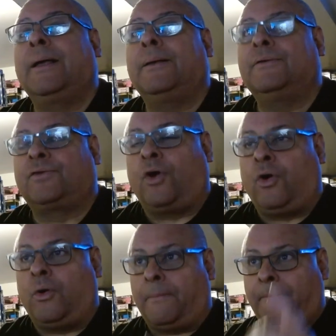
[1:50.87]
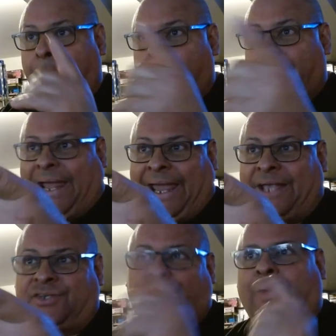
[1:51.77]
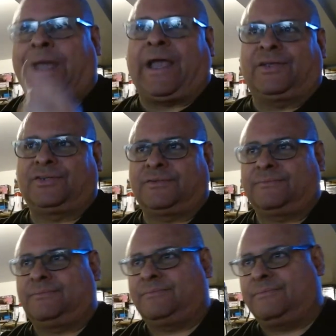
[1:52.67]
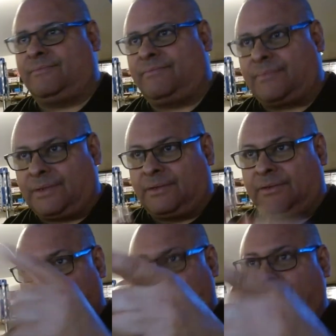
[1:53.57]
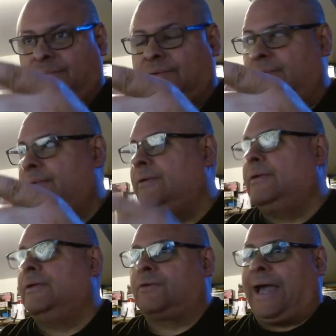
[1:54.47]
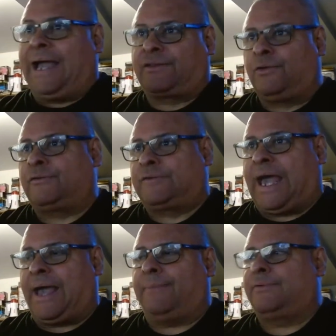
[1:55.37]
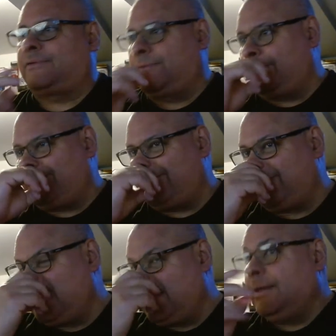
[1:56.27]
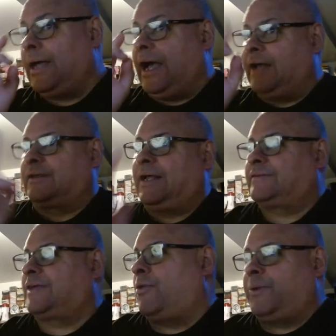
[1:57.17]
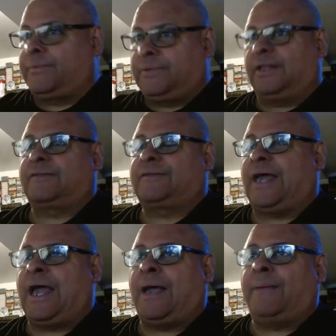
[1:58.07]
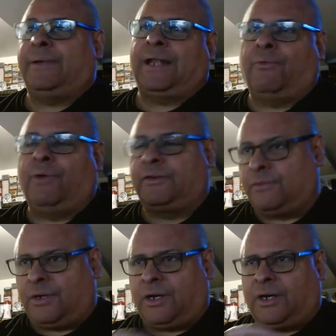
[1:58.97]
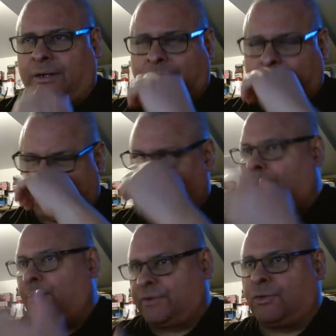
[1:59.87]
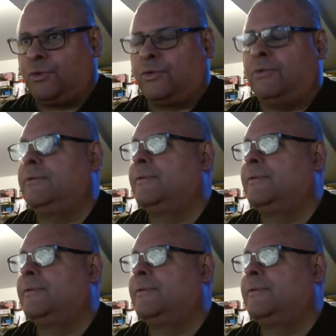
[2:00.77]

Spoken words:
So my Edge crashed. So I had two tabs. As soon as I opened up the other tab and I went to Google